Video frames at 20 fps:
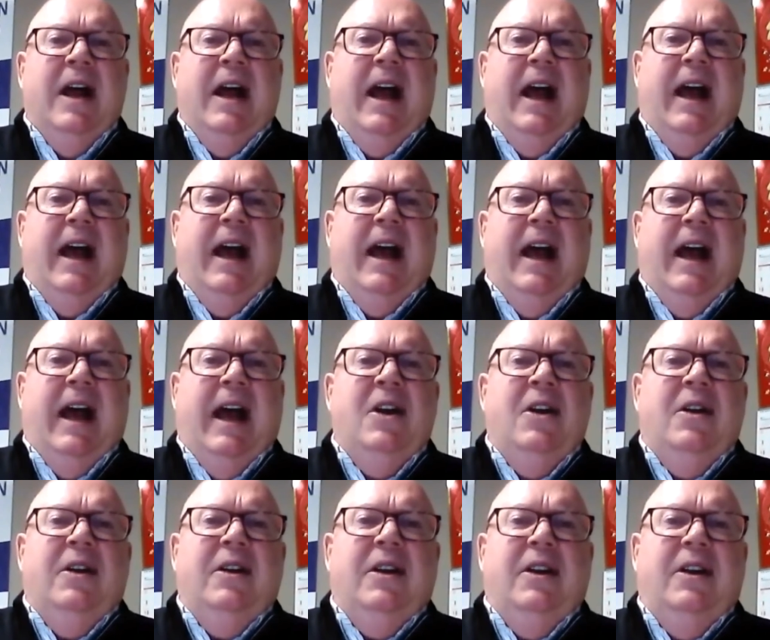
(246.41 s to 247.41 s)
And
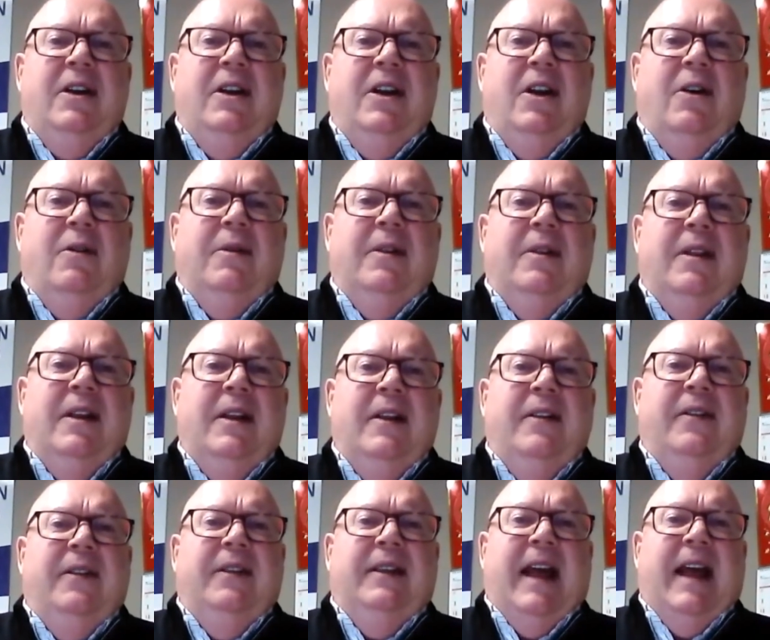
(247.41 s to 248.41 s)
you, know,
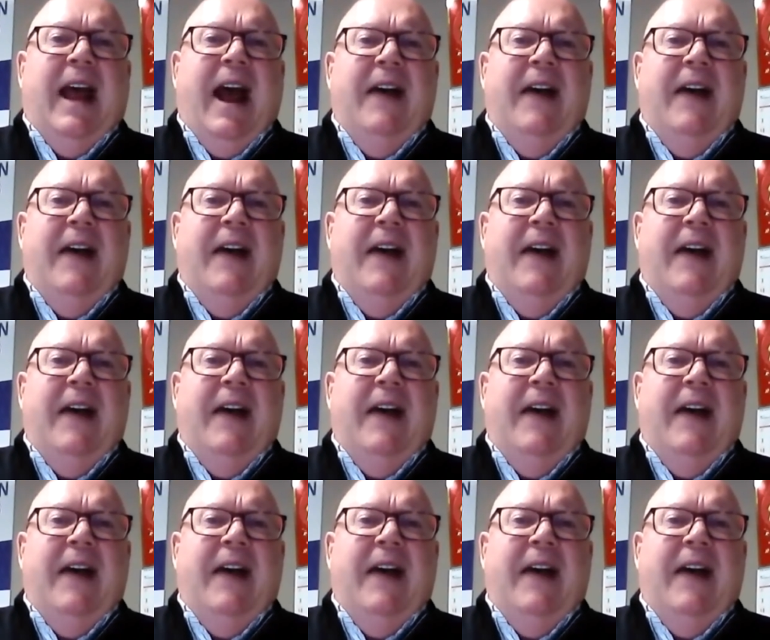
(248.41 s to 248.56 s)
you have